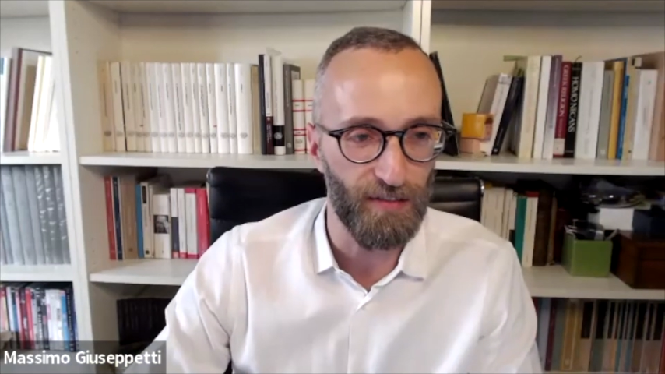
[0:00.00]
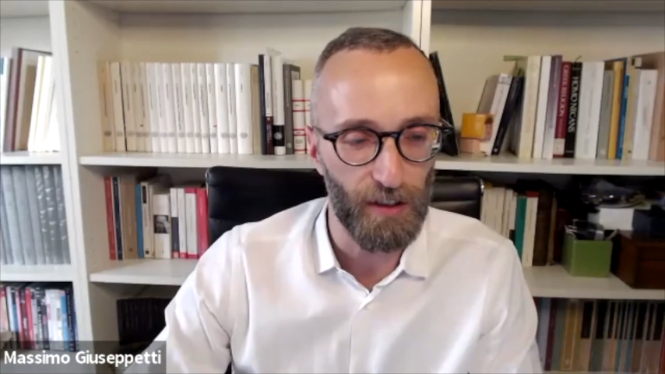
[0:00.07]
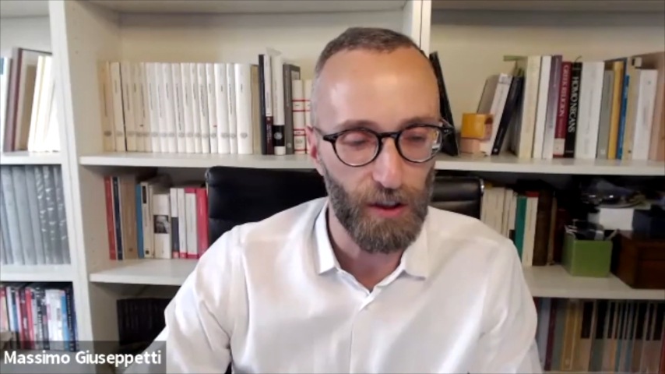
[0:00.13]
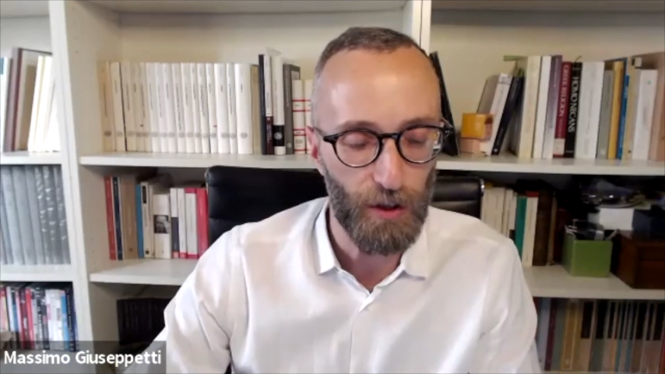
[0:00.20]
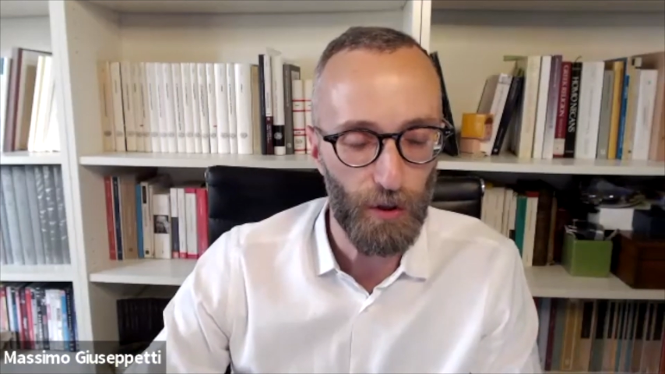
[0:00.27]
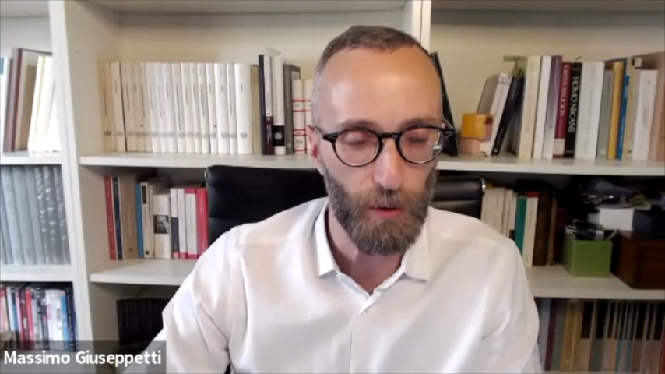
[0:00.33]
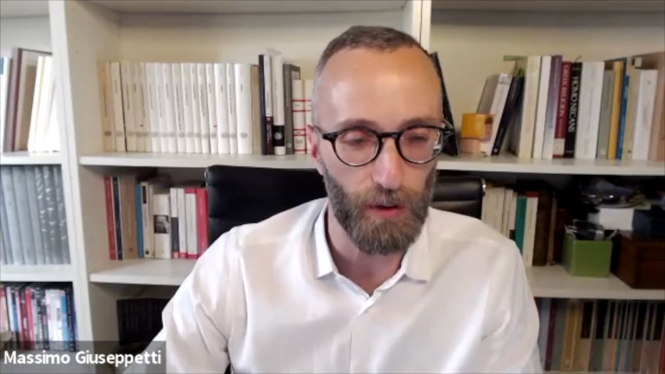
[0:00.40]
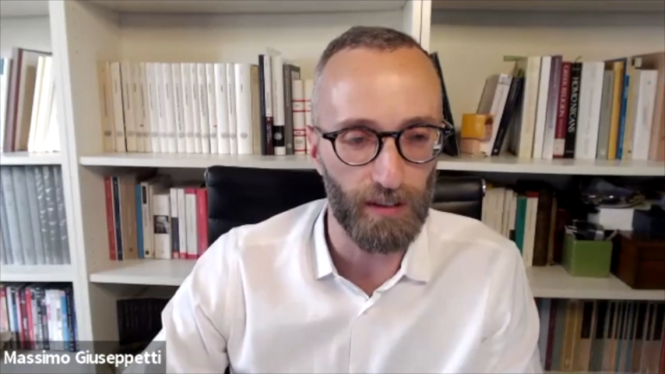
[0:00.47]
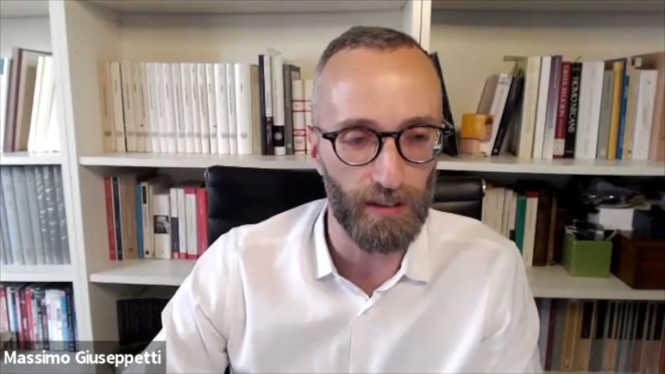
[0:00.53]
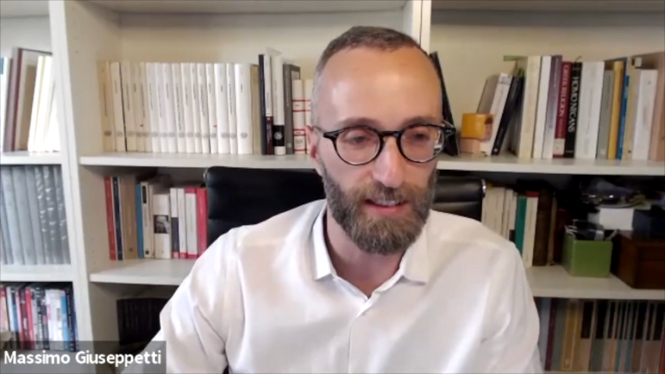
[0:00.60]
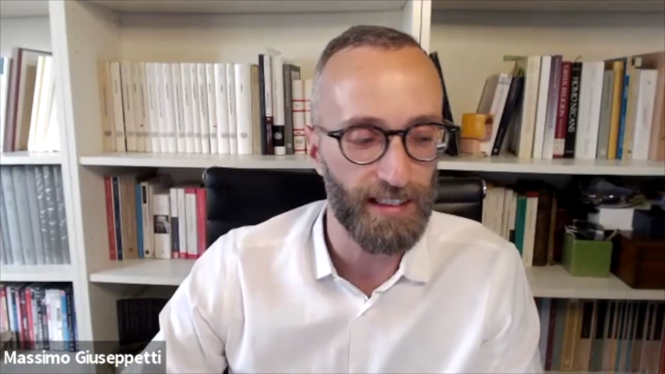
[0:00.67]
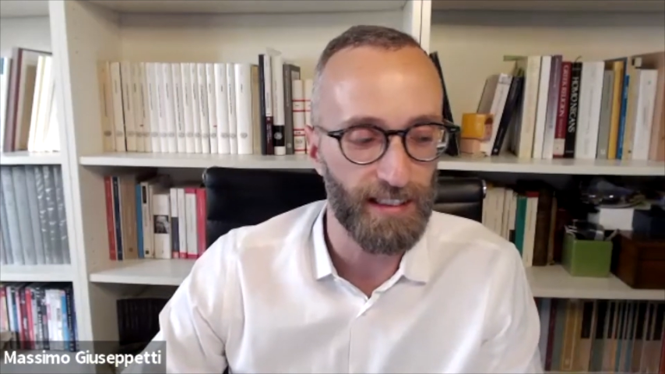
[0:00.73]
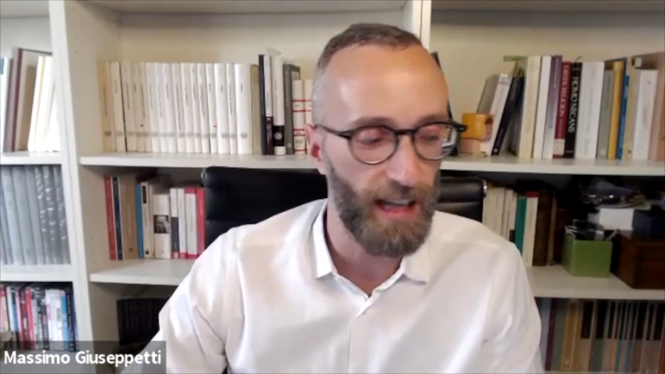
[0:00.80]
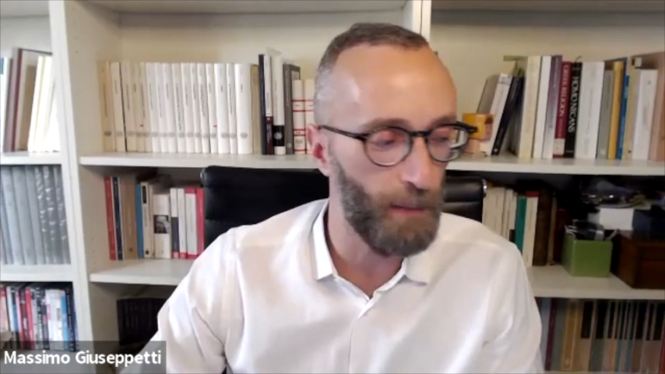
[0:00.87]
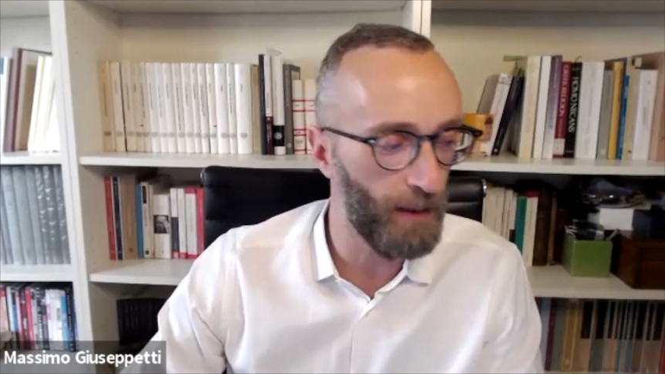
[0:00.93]
virtual
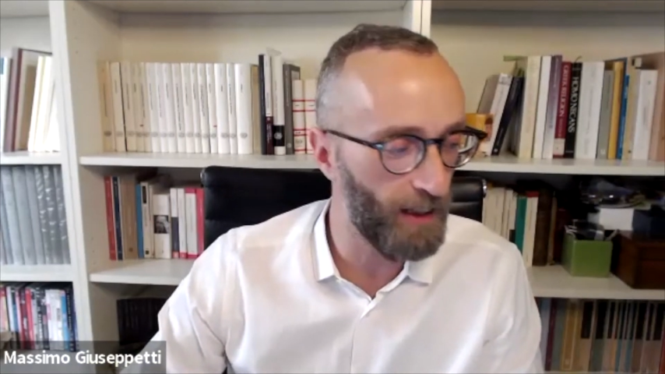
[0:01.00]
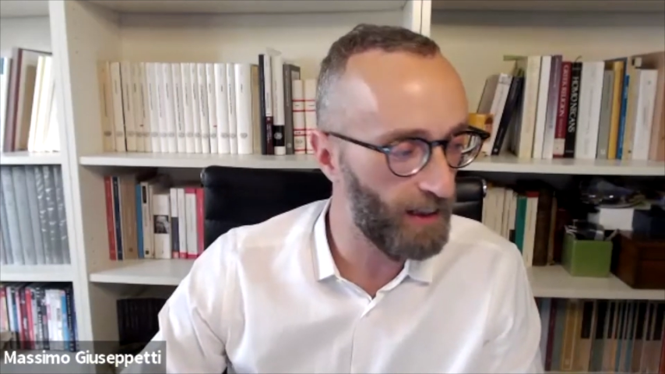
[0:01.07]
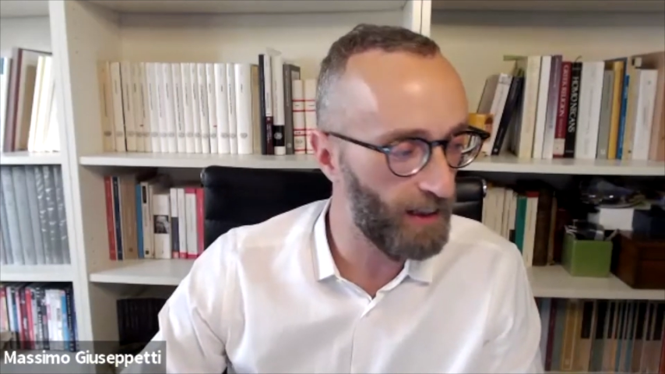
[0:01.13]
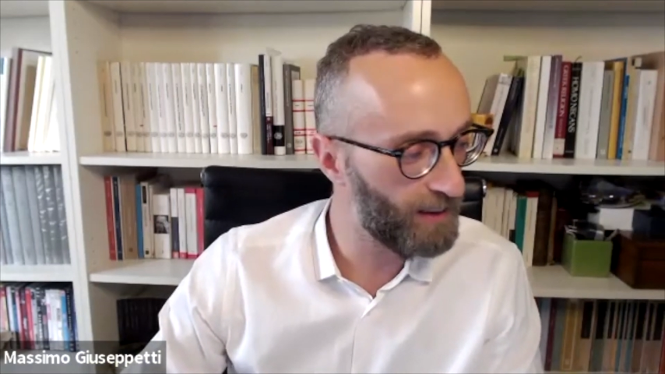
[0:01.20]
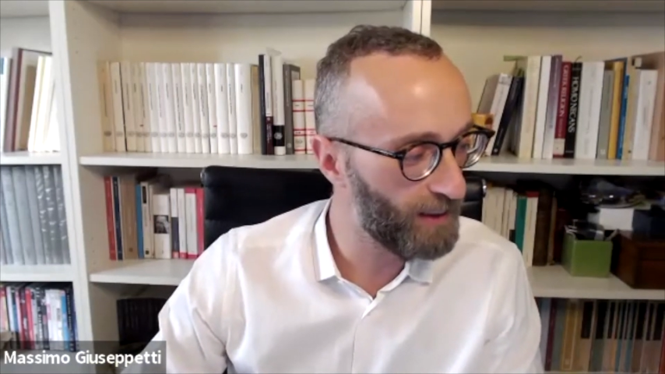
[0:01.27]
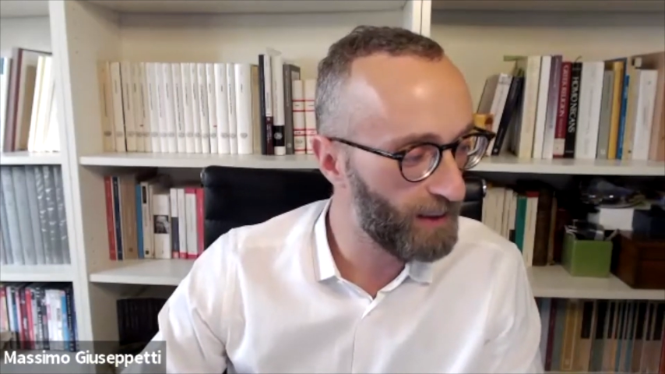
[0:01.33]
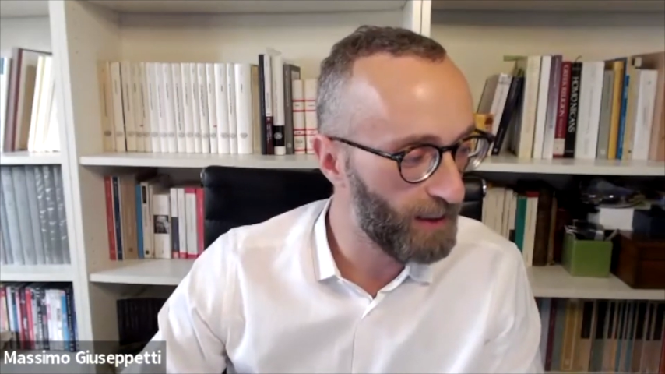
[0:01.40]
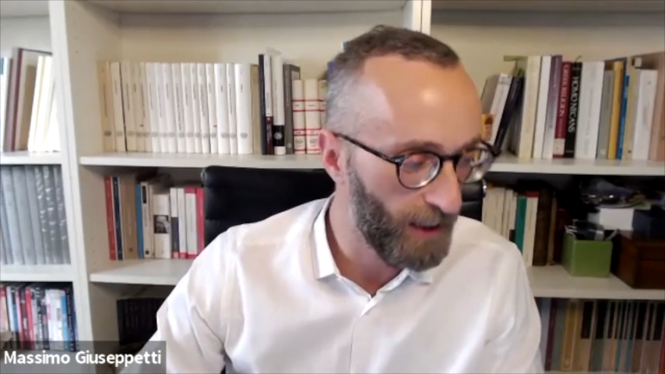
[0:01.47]
seminar